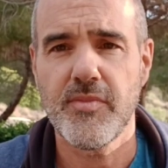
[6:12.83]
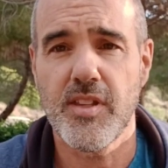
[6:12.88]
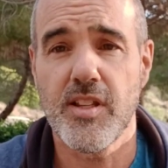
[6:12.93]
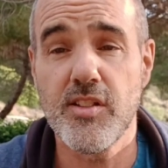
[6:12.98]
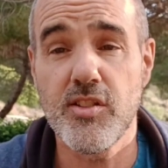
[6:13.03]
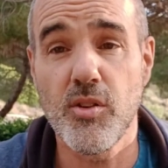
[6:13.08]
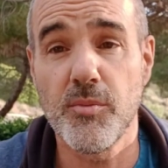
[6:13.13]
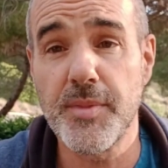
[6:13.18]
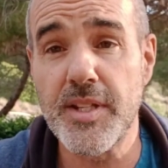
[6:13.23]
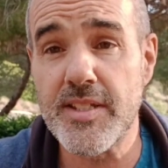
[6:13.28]

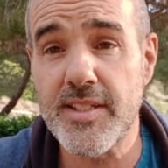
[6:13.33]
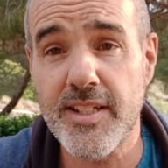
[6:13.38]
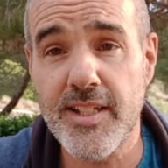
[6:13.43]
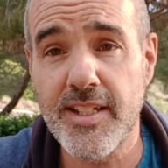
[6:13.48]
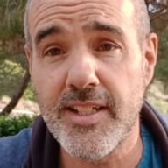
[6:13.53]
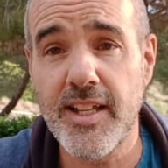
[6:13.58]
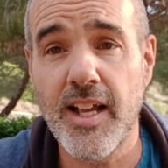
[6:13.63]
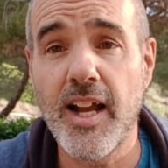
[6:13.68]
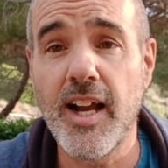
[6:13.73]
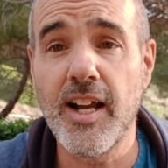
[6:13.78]
So
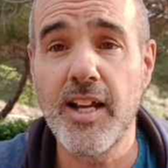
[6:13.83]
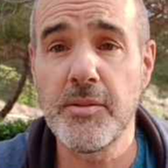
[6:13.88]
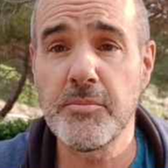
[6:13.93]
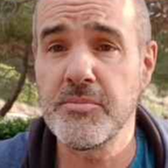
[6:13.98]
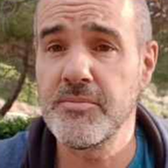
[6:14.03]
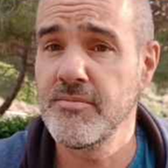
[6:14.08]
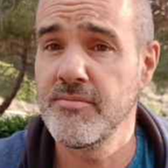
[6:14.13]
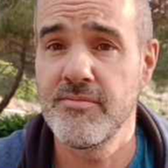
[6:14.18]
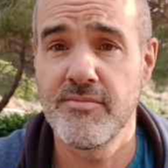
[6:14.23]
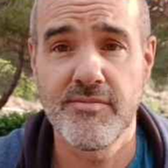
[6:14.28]
basically,
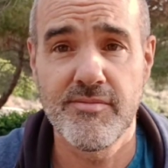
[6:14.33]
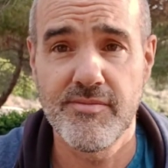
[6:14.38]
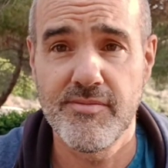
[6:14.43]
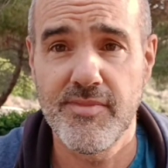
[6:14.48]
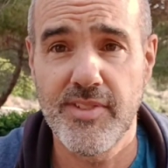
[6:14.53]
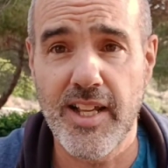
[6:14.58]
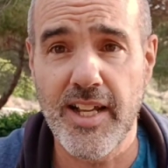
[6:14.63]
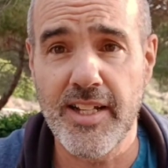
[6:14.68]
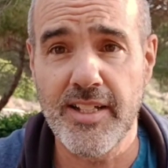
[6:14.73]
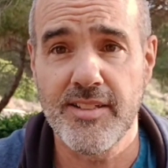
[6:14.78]
I'm
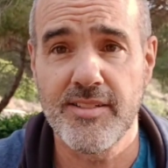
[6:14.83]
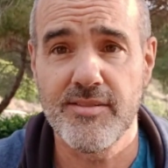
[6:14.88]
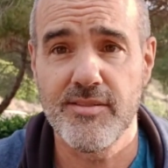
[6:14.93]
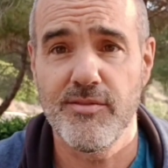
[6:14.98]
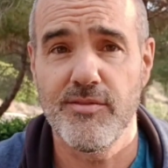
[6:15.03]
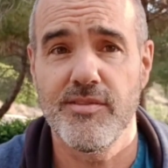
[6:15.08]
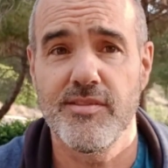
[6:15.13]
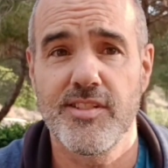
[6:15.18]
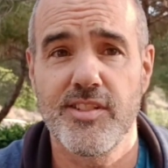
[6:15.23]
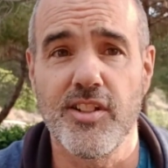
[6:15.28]
like
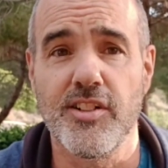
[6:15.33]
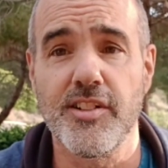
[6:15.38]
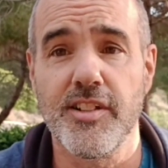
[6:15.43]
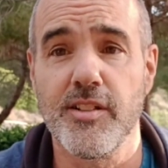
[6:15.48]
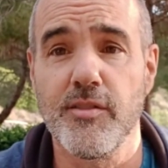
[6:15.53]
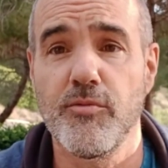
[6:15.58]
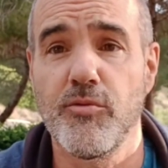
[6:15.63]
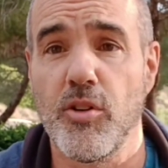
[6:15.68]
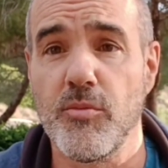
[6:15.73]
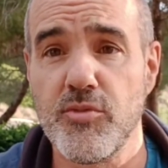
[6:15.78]
starting
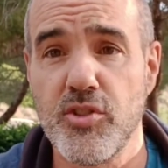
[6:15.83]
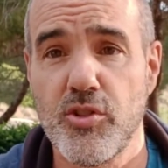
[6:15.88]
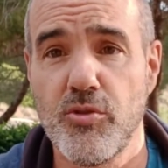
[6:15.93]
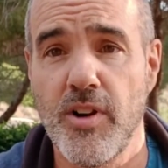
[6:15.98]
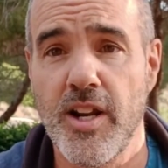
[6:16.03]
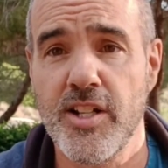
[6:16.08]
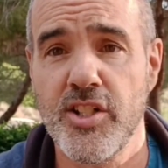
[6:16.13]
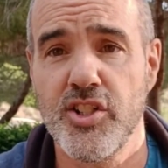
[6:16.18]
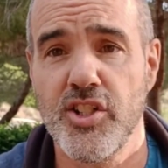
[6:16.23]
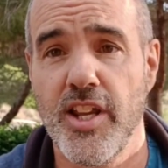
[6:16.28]
from
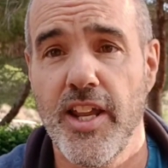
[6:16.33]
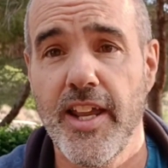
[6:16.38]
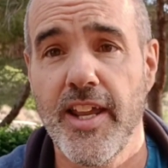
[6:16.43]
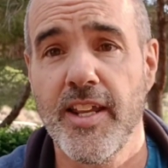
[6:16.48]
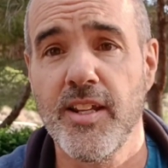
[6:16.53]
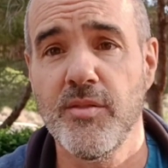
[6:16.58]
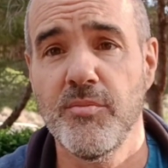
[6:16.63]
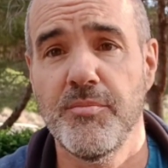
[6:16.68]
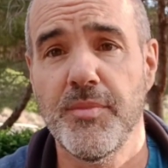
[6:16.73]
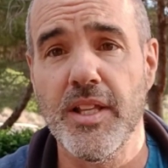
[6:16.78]
scratch
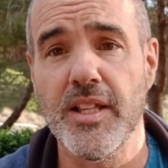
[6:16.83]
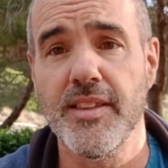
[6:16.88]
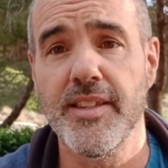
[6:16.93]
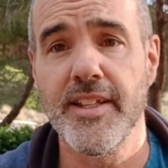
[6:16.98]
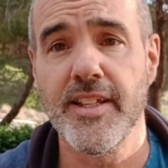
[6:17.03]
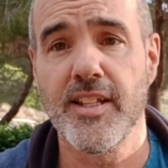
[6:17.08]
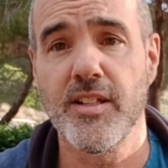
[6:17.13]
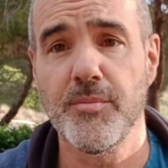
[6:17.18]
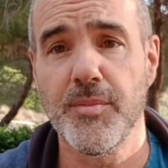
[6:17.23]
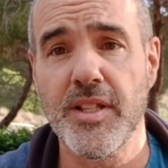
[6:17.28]
and building
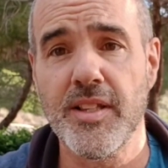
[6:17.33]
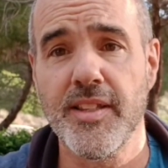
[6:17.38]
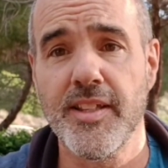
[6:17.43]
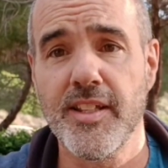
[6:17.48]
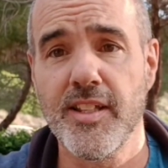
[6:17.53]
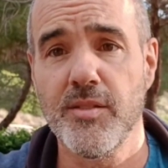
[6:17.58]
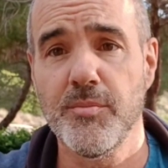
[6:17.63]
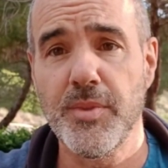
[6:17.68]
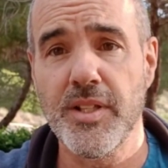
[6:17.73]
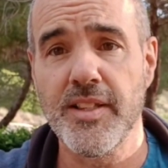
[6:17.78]
and building
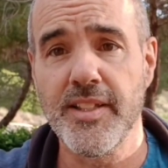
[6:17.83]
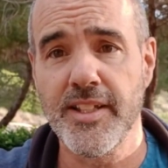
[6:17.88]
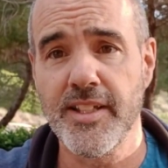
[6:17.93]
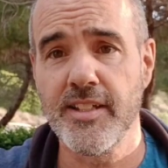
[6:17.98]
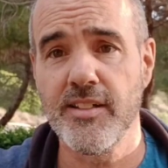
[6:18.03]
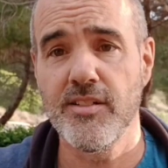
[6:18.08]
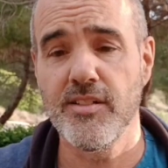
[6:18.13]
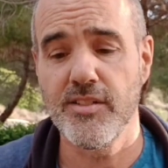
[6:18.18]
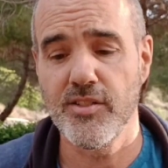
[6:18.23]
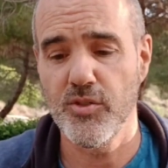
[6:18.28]
and building
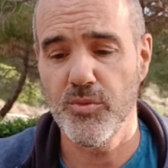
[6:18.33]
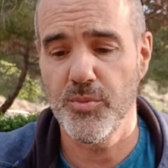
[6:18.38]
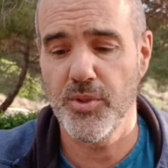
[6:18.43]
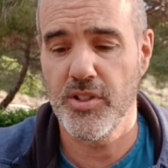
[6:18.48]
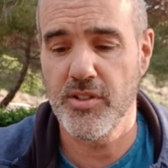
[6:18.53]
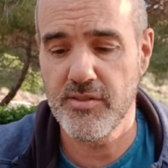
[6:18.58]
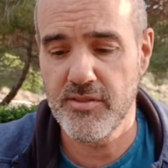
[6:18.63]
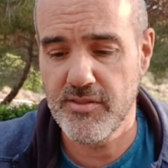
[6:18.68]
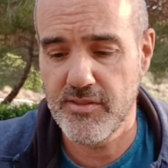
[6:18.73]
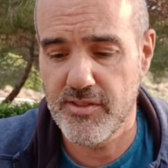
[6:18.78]

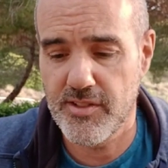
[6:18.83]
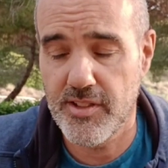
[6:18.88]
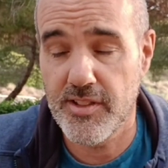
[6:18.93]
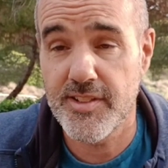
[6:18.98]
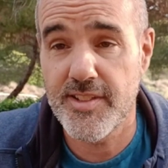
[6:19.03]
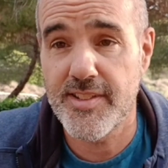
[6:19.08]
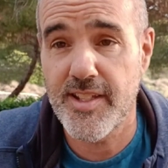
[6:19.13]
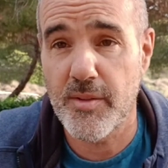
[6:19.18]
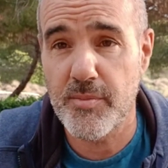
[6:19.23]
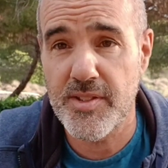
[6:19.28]
upon the
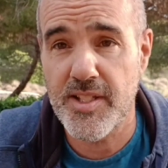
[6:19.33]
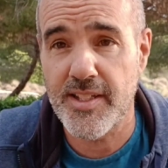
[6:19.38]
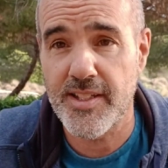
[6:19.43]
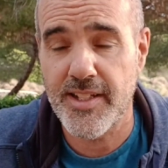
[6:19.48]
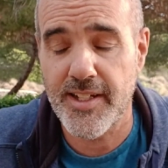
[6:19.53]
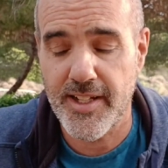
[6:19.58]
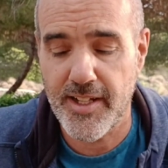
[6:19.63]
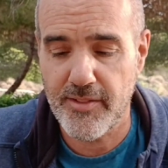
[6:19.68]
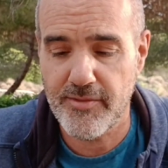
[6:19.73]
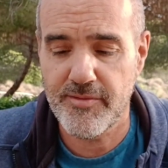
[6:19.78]
step that I
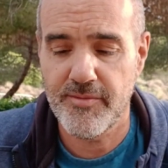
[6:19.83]
have.